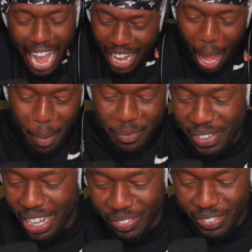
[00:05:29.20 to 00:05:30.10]
I'm
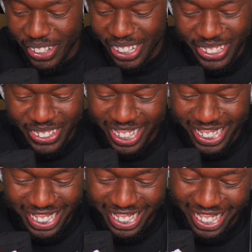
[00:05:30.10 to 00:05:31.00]
fanboying so
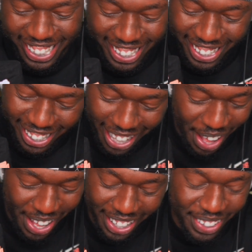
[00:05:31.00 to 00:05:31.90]
hard today.
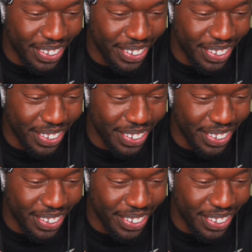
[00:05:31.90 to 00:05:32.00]
Wait.